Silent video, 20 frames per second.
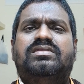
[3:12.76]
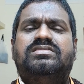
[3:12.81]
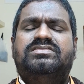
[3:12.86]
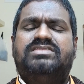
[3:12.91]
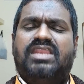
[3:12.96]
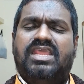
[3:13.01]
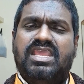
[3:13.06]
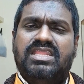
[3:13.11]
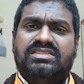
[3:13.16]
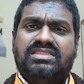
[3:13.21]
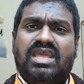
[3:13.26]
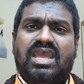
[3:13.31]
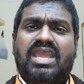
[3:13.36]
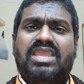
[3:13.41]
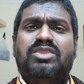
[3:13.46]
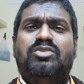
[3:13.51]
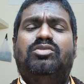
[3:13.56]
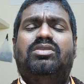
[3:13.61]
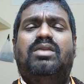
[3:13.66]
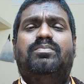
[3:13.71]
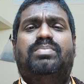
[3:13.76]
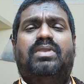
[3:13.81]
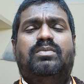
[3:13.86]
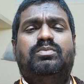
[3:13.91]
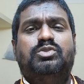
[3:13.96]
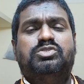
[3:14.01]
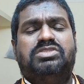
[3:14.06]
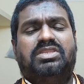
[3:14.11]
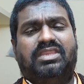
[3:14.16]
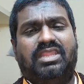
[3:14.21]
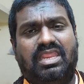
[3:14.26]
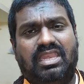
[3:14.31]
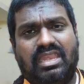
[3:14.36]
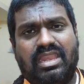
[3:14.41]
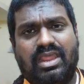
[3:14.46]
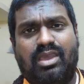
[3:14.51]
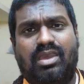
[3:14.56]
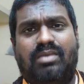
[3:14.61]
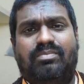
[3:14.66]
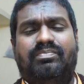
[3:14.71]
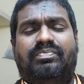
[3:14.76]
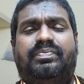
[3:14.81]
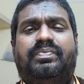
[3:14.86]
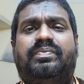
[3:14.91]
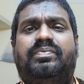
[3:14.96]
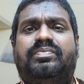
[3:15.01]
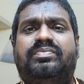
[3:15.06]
Tretayuga Prabhu Sri Ram